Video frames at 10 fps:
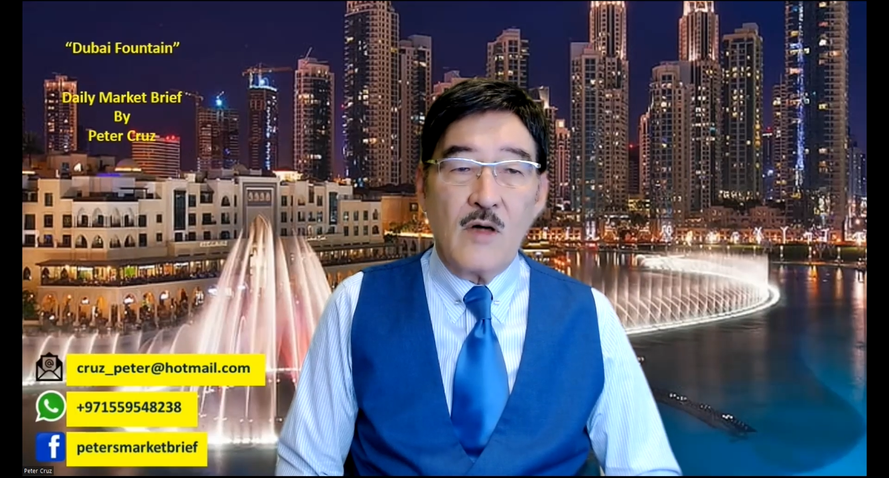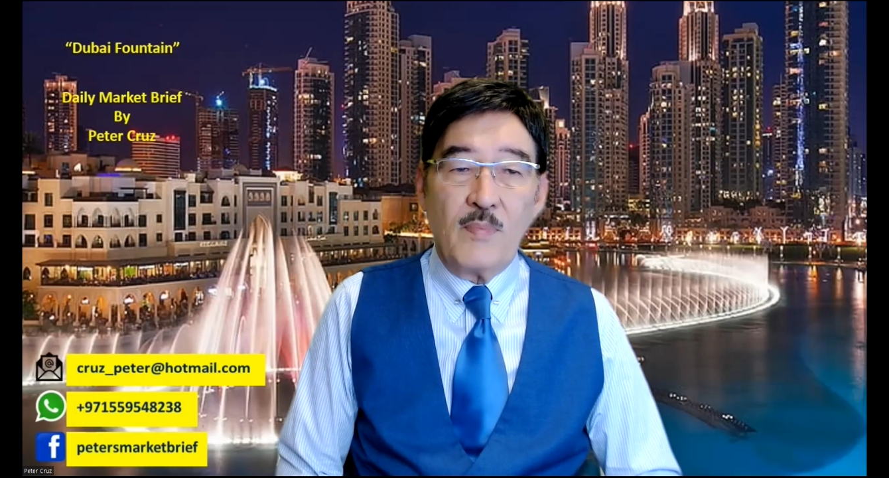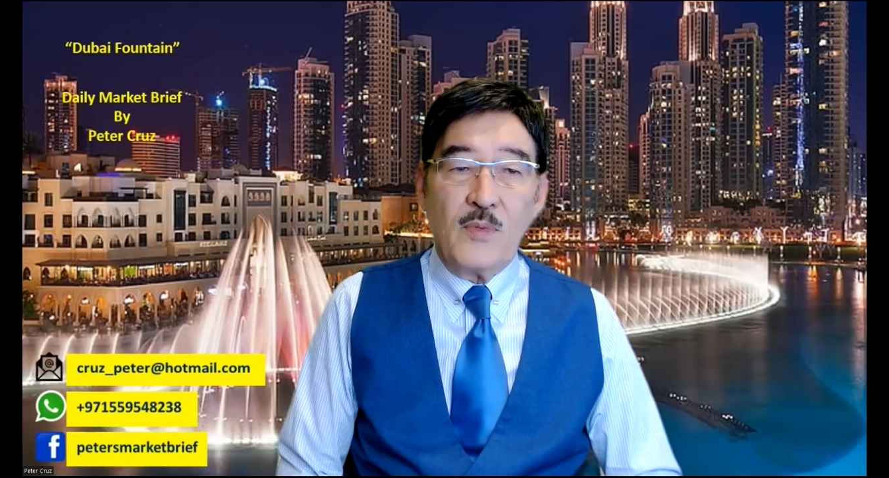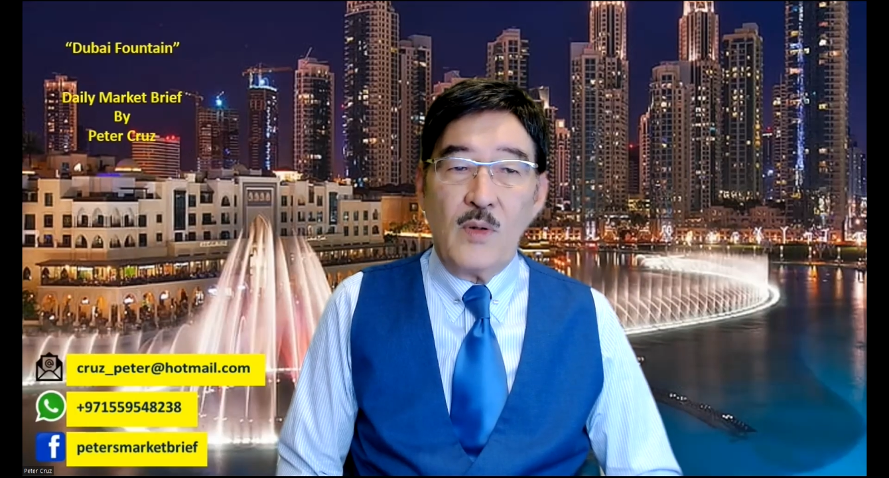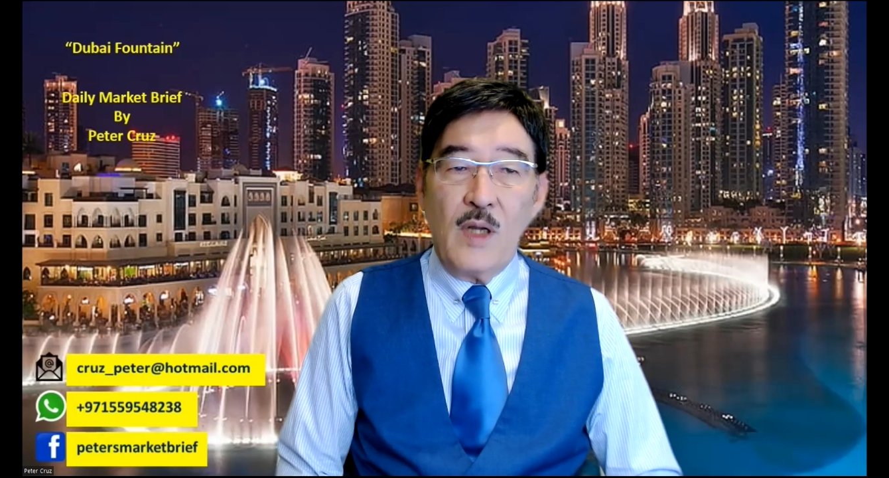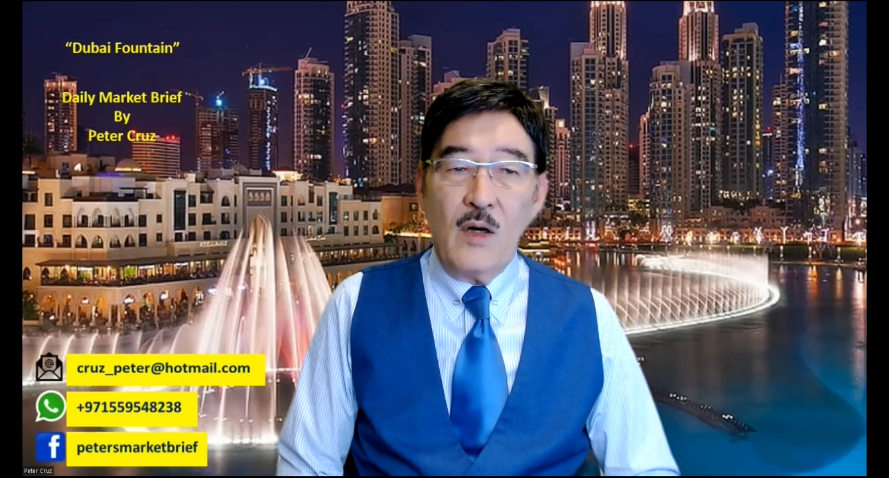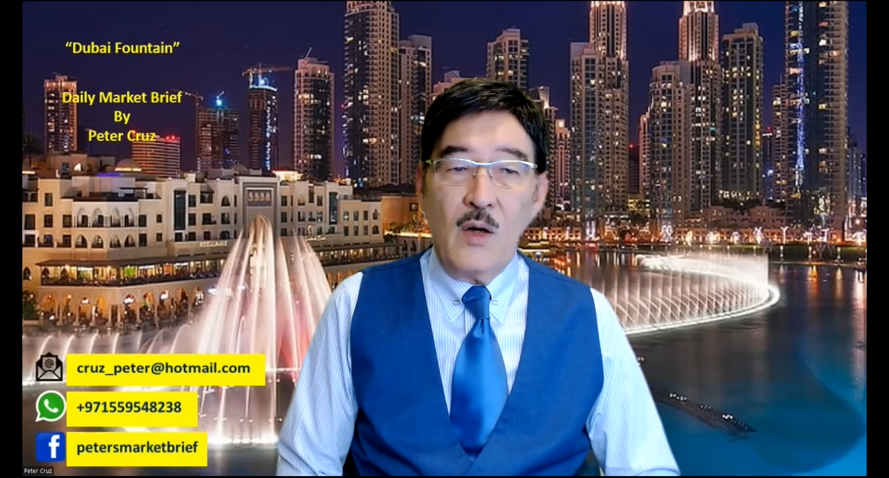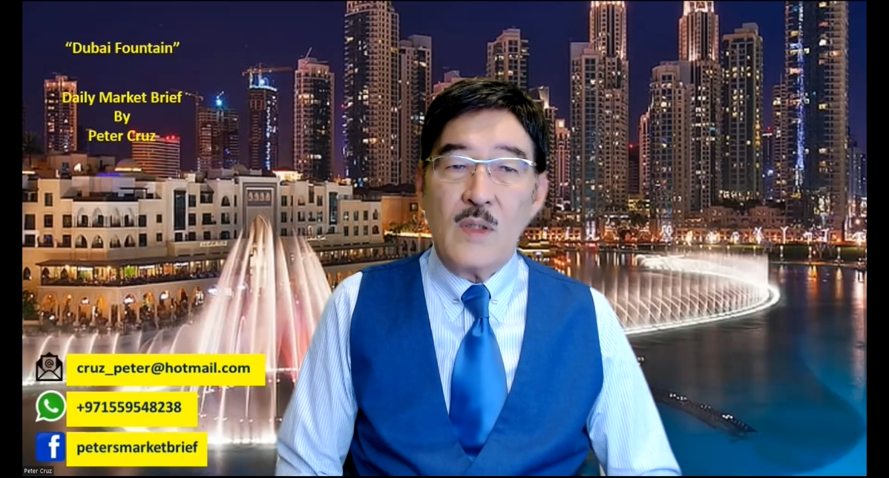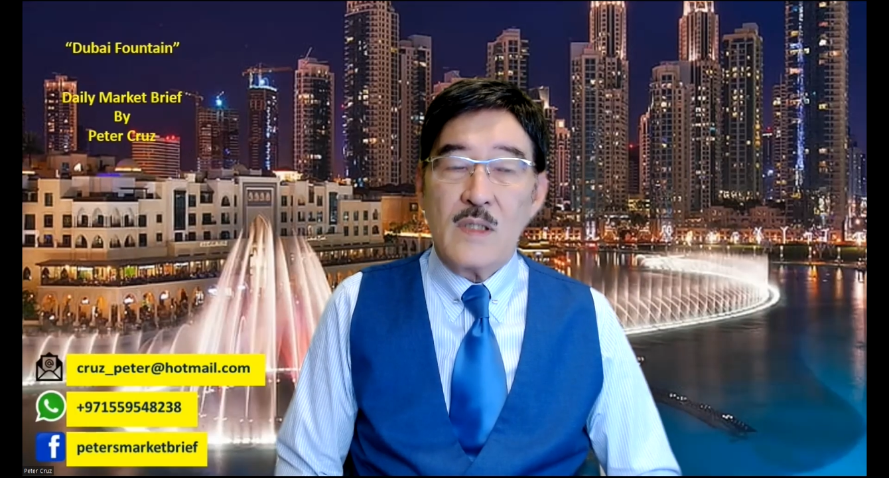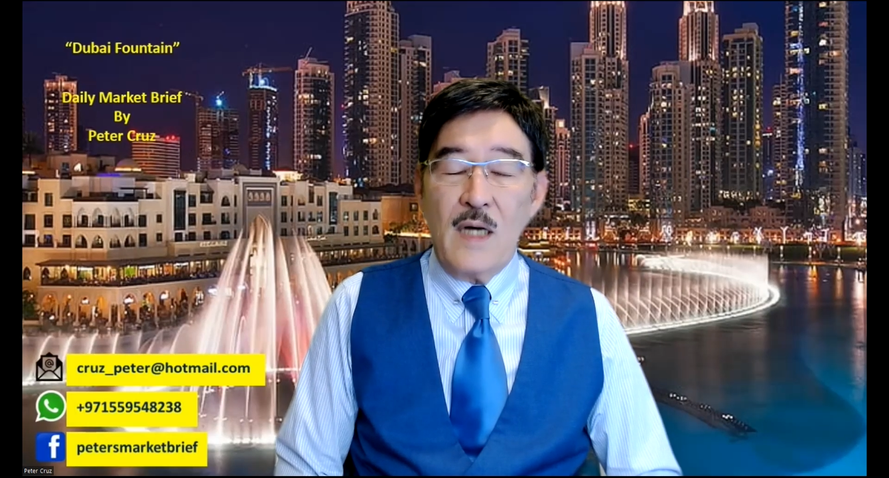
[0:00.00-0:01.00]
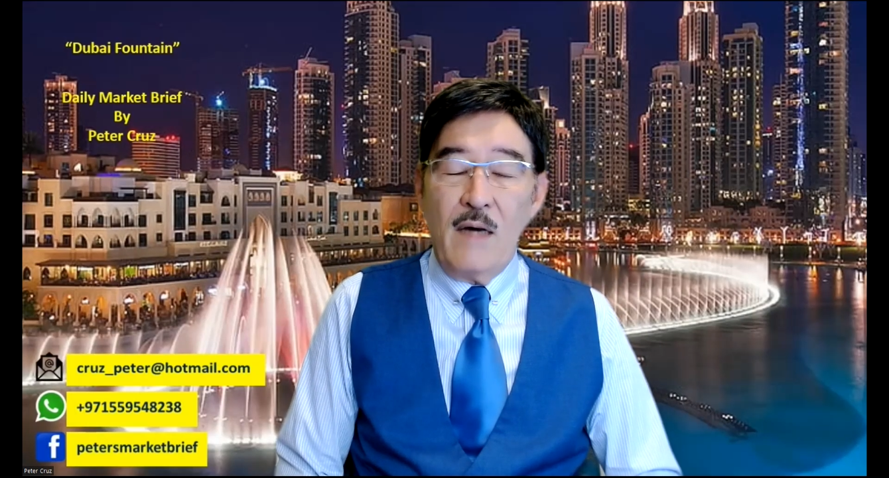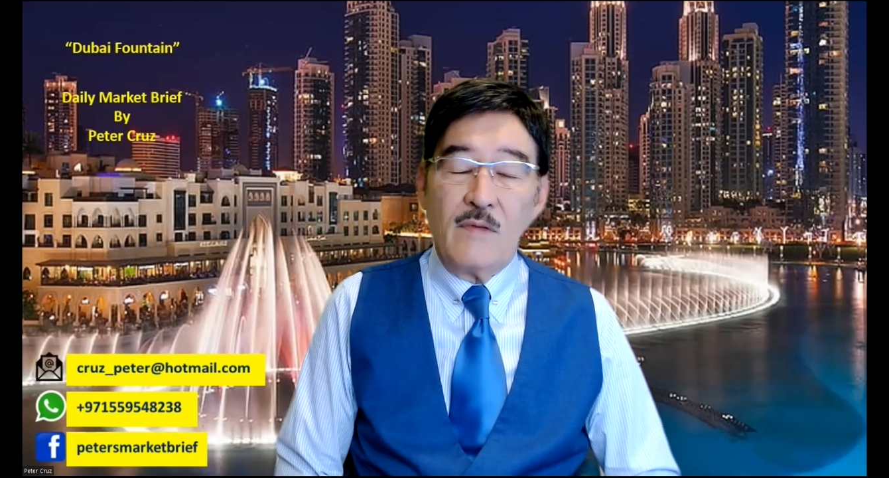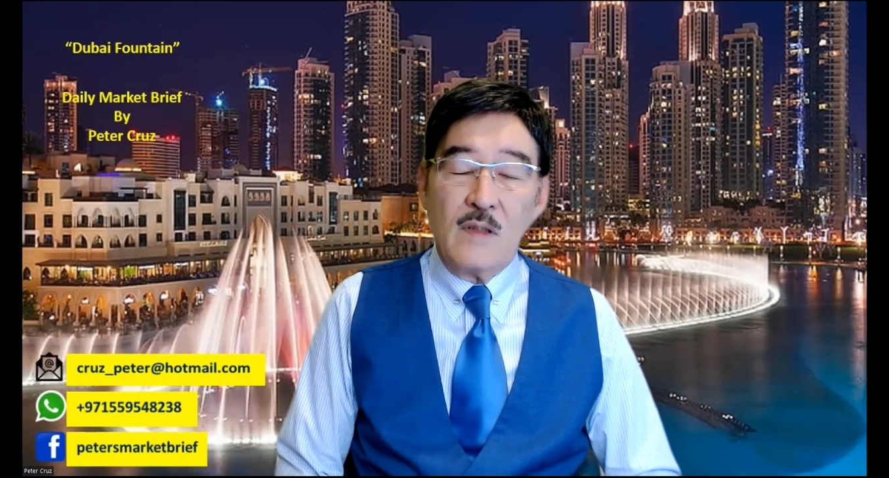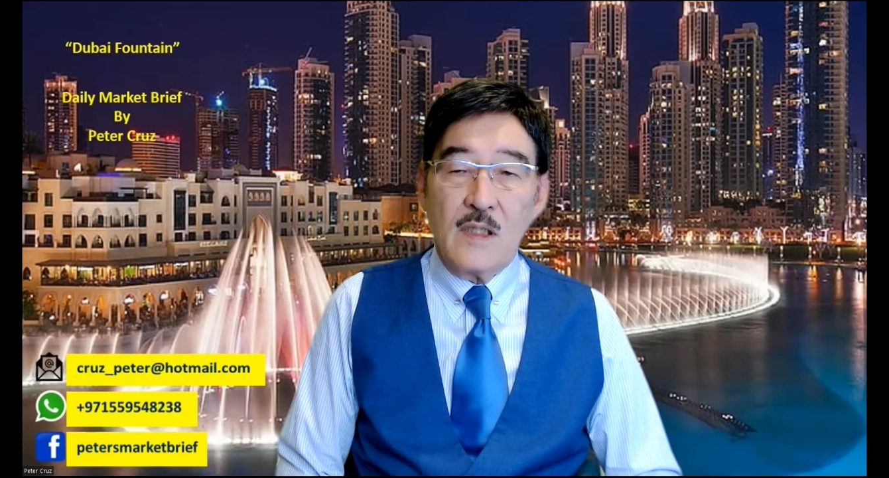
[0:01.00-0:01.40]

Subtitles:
dropped to the lowest level